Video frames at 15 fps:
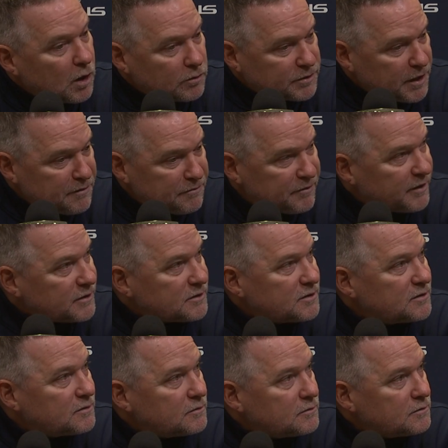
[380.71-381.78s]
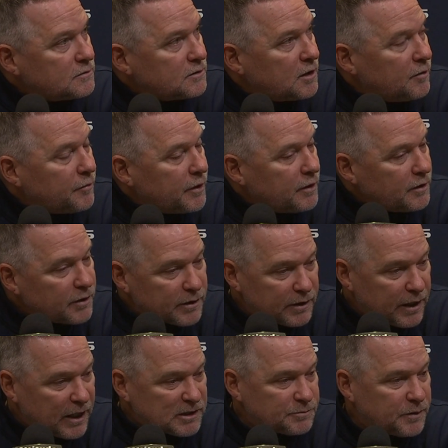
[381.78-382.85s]
Oh, defense. Yeah, I mean, you could
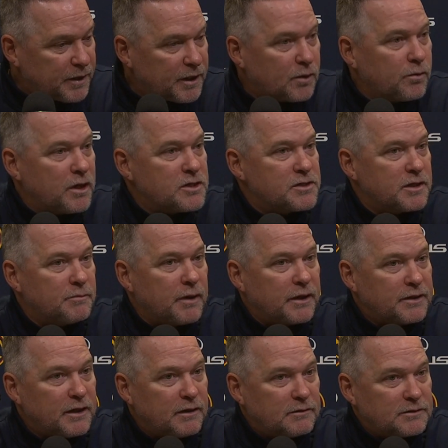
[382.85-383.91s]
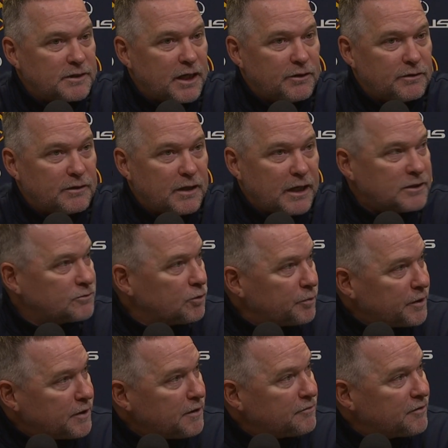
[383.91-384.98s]
ask me any question. My standard answer will
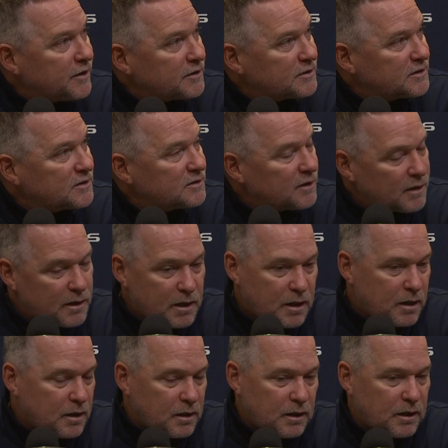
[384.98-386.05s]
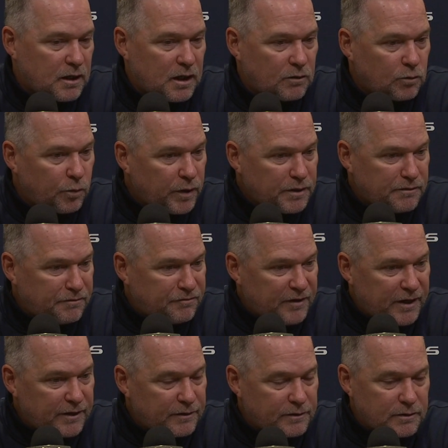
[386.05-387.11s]
be defense. When we
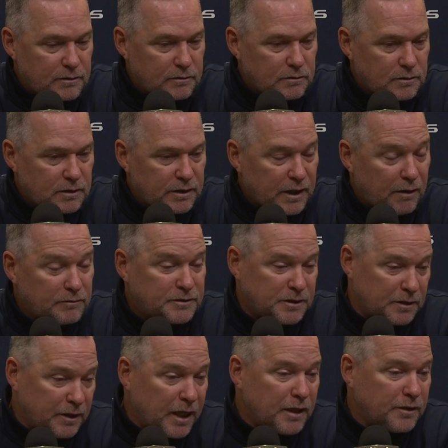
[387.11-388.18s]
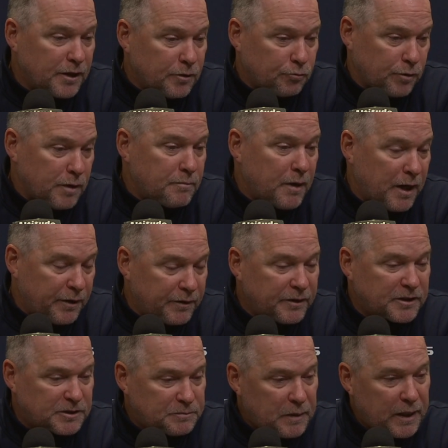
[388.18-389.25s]
defend, and obviously lately the rebounding
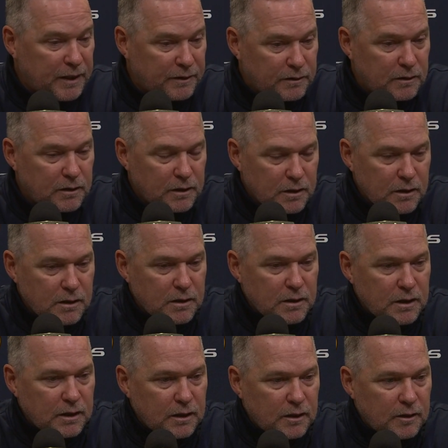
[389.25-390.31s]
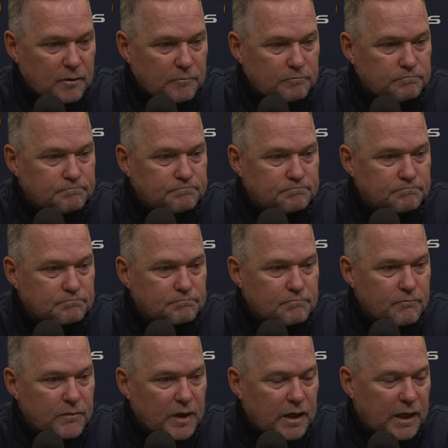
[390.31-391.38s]
has been,
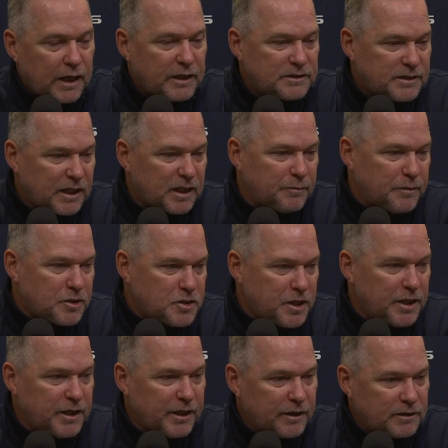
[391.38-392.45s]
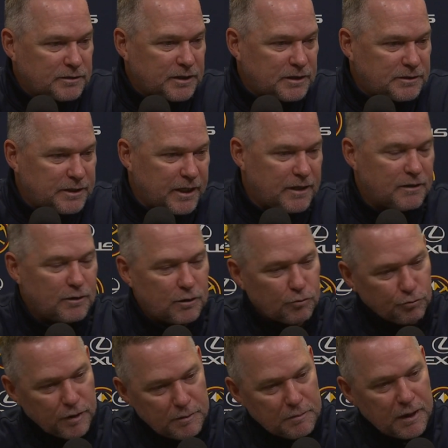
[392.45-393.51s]
and I guess I could be cheating because I'd say, you know,
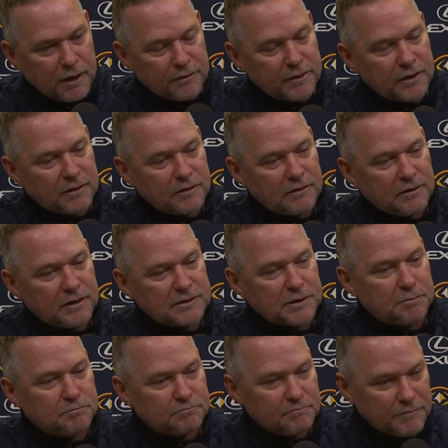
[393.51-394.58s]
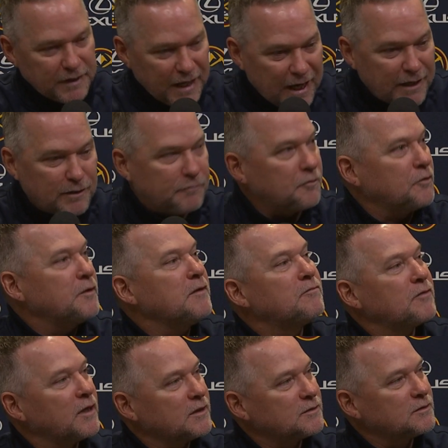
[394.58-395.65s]
rebounding is the end of your
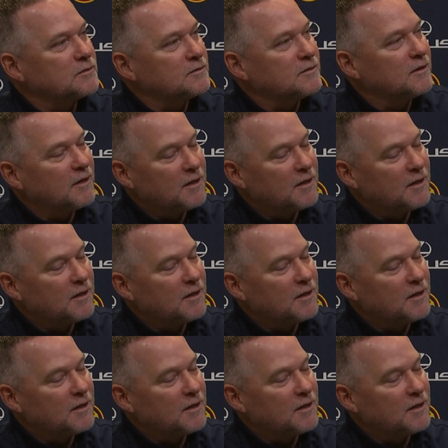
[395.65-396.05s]
defense.